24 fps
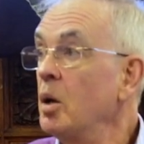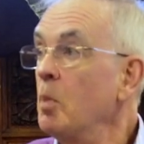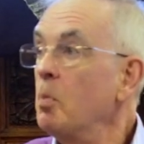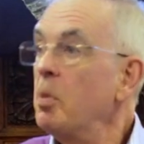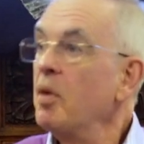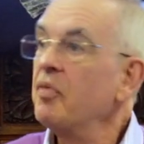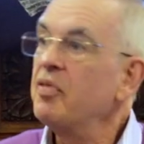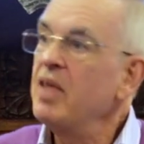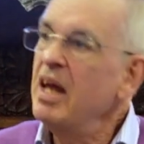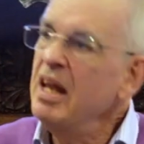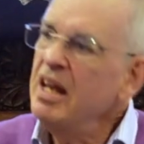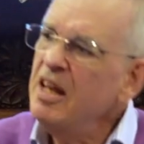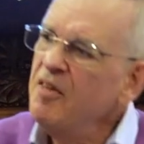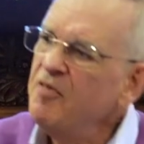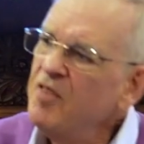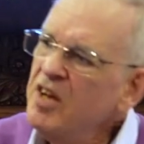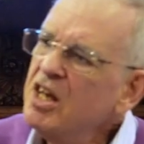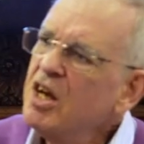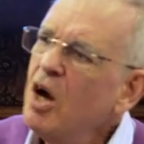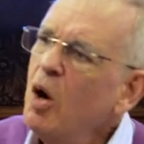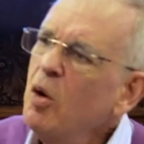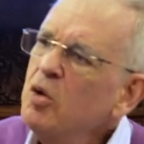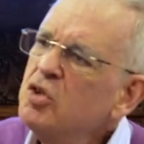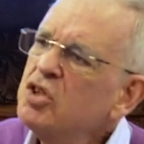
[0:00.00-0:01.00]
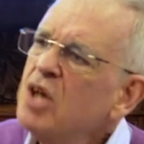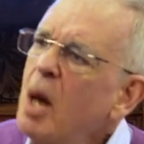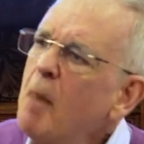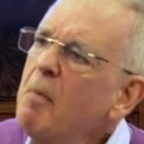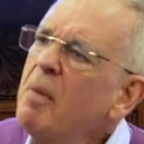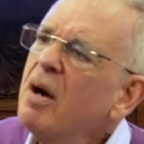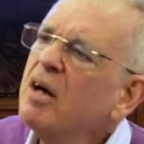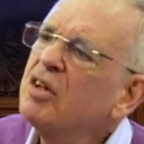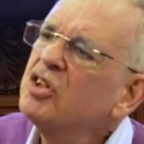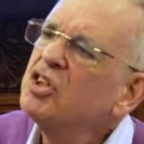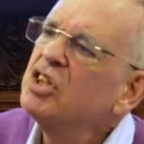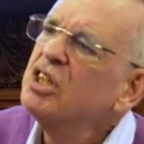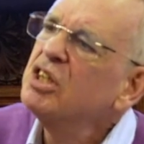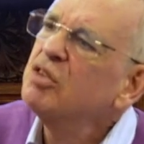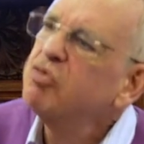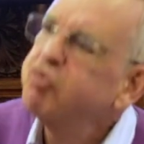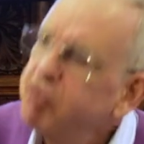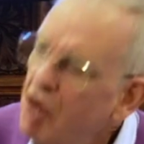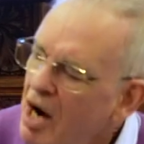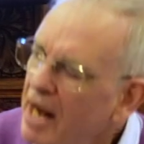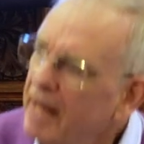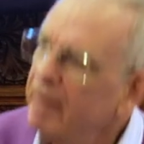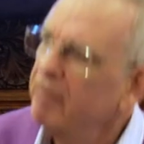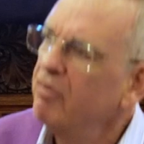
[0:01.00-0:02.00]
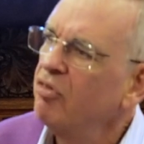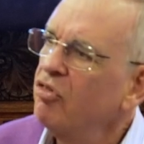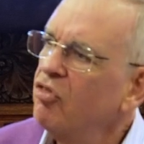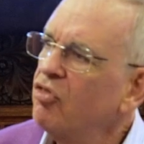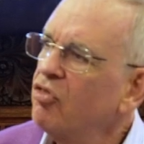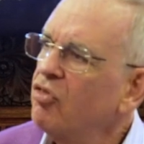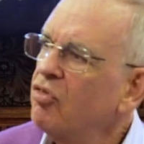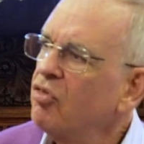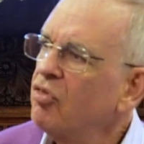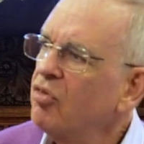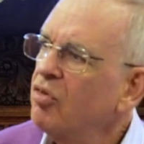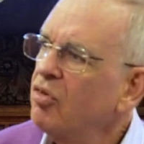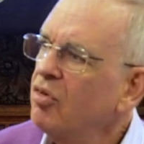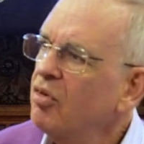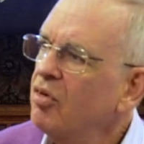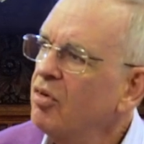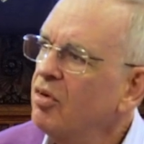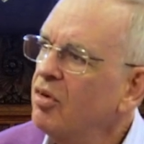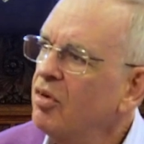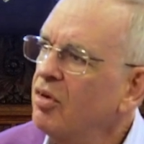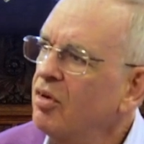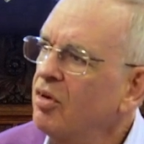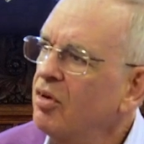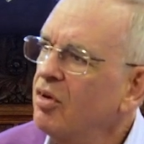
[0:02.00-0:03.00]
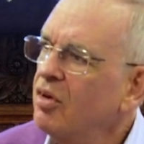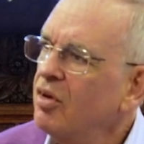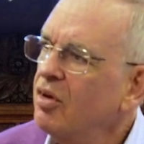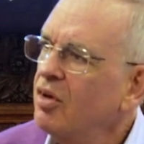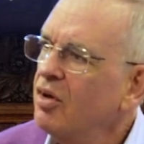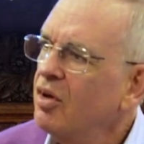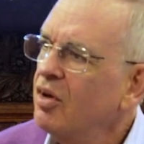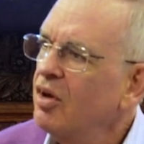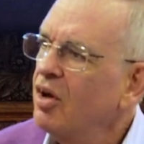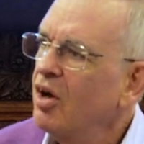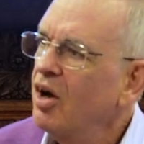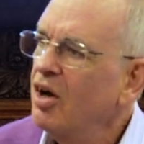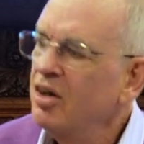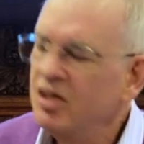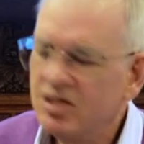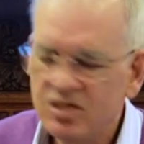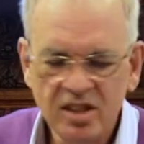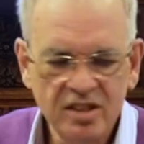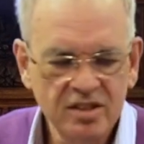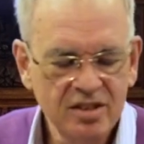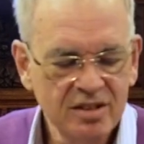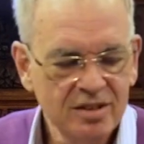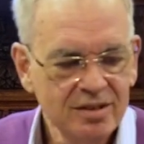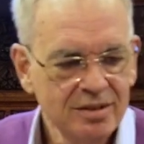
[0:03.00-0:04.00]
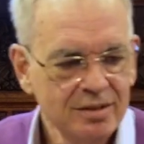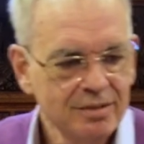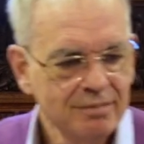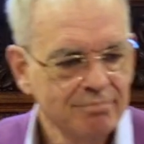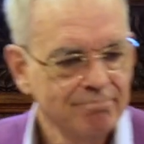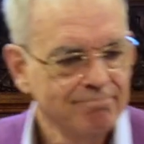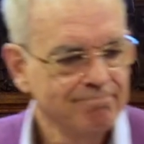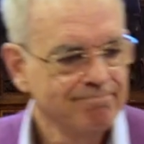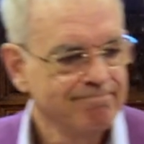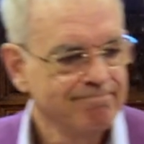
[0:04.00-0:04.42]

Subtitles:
But then if he goes amongst his friends and says,